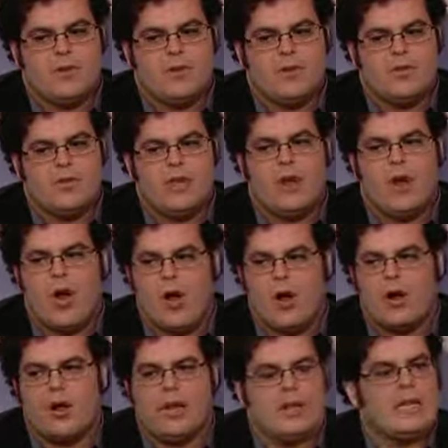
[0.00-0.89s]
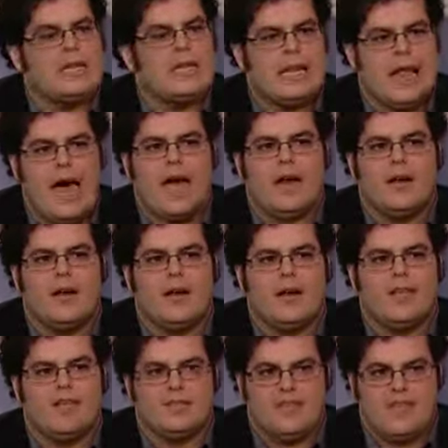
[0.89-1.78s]
there are a lot
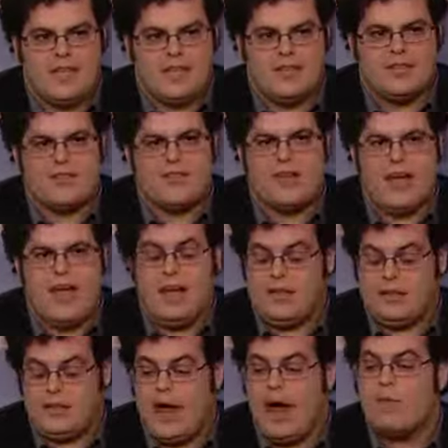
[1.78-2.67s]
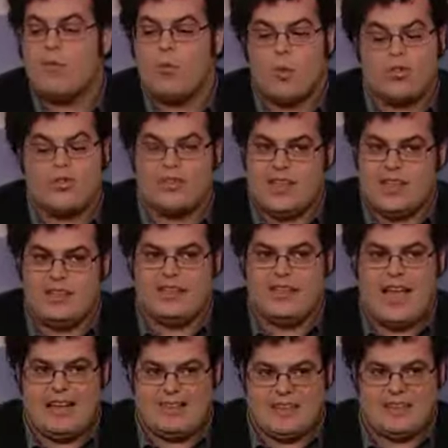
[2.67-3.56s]
more
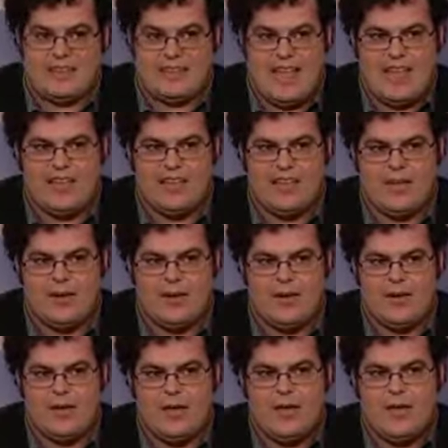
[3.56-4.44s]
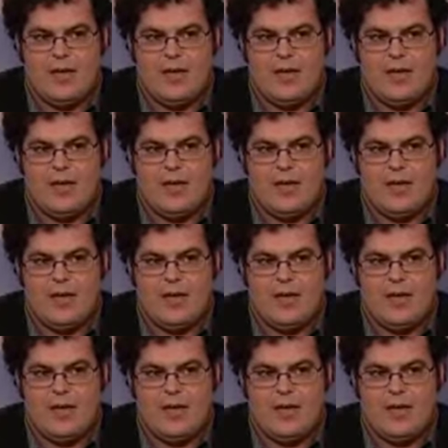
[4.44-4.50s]
things at stake here